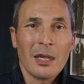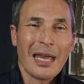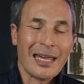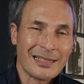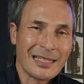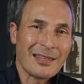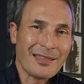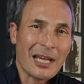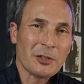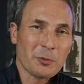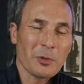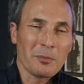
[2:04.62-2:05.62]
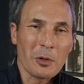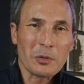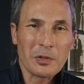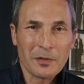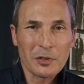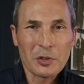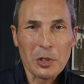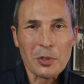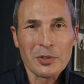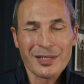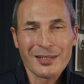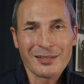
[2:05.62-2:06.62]
And see, that's where most of the
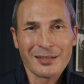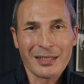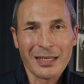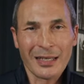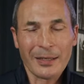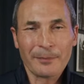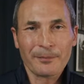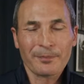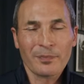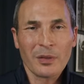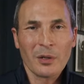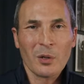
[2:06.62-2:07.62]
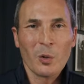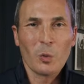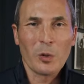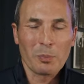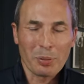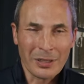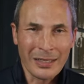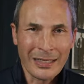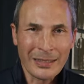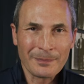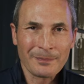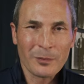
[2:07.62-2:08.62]
church is today. We're
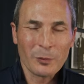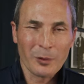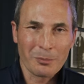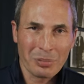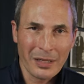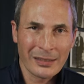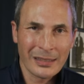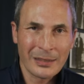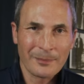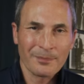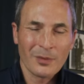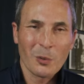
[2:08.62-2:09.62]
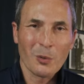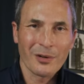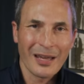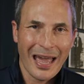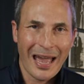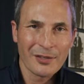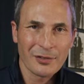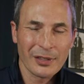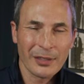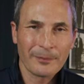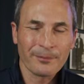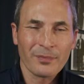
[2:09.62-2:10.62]
praying, we're begging, we're
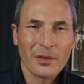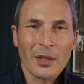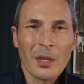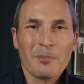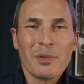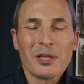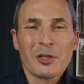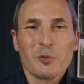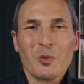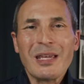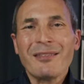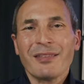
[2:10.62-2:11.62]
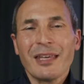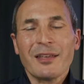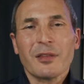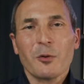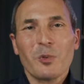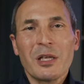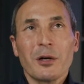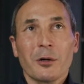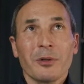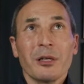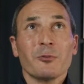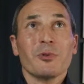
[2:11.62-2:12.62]
asking, because we think that we
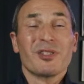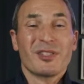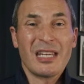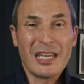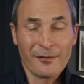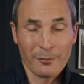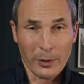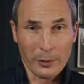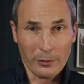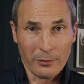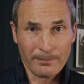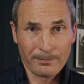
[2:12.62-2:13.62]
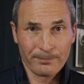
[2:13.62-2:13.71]
are in receive mode.